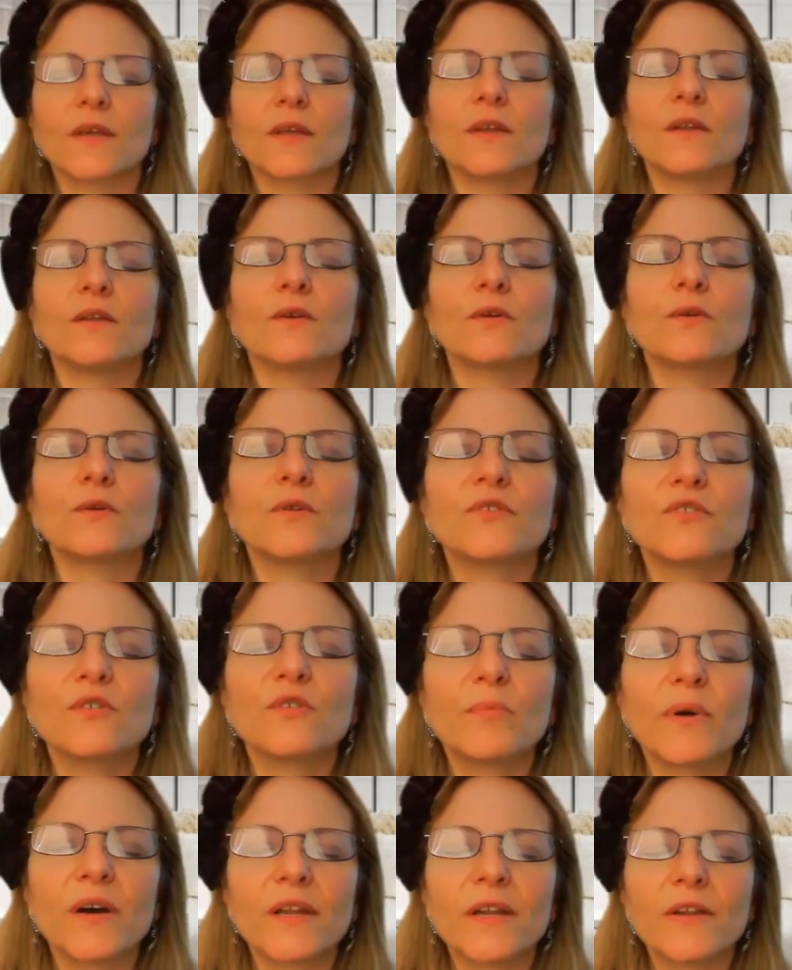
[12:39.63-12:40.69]
Notice
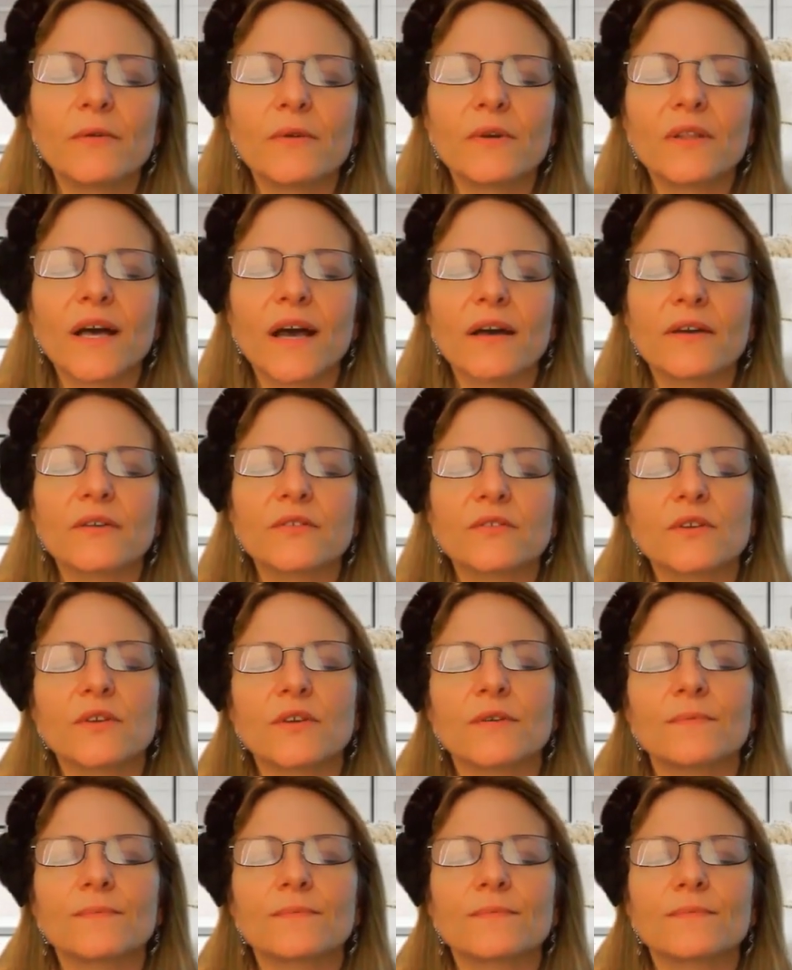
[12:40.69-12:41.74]
your body relaxing.
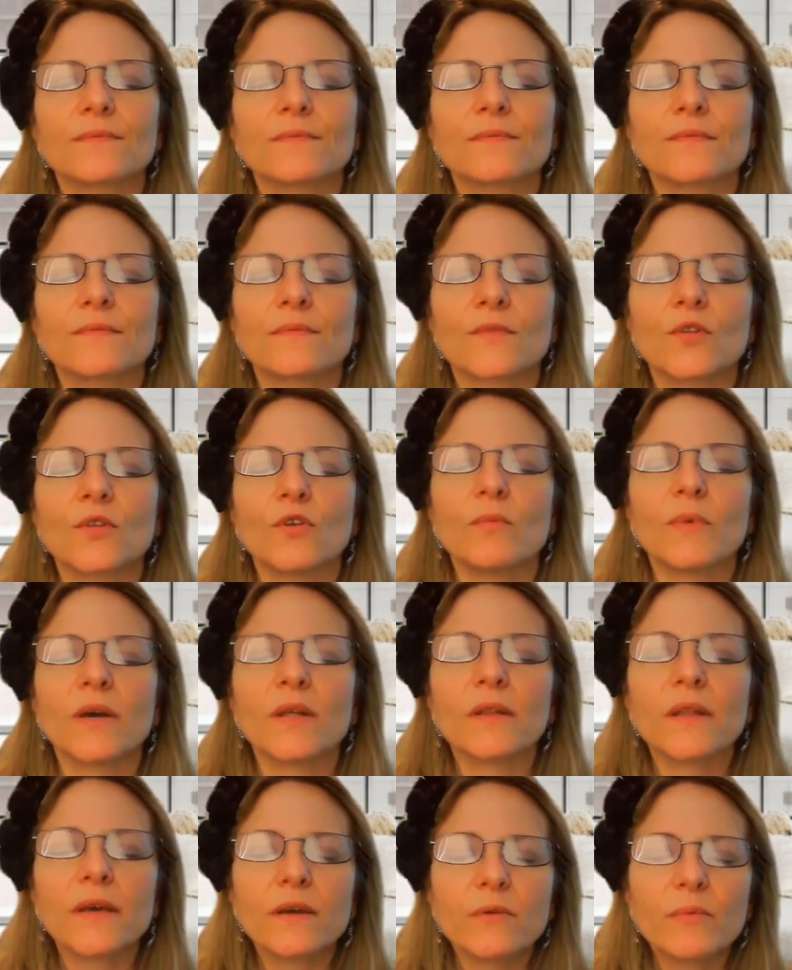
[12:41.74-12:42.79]
You
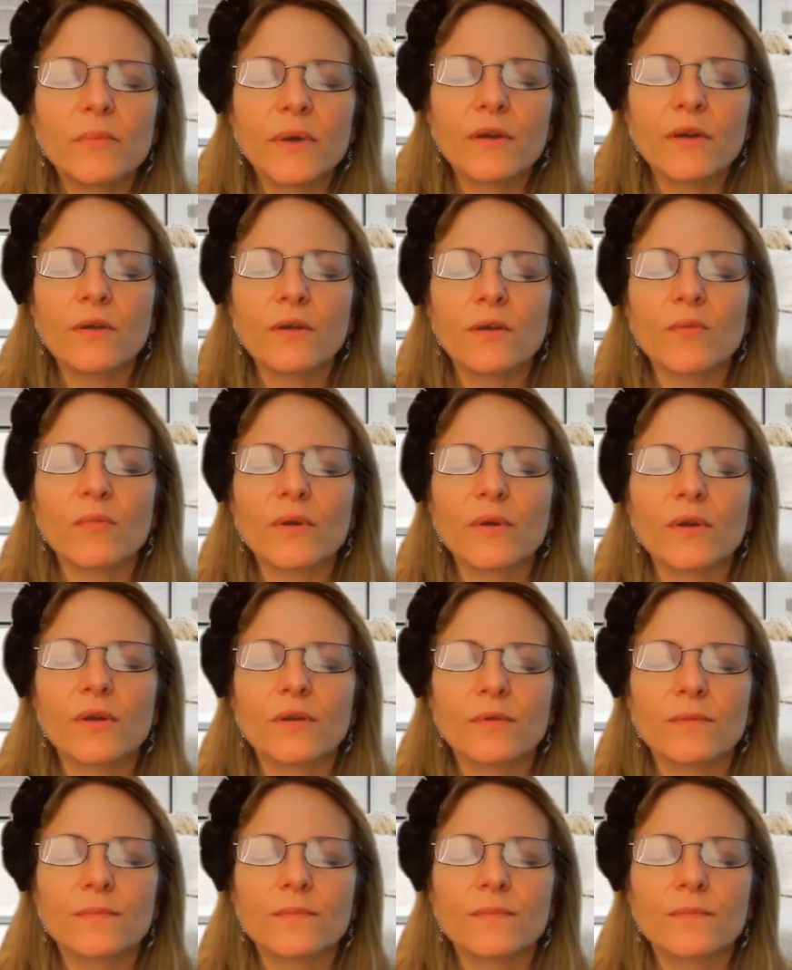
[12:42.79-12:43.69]
might like a bigger number.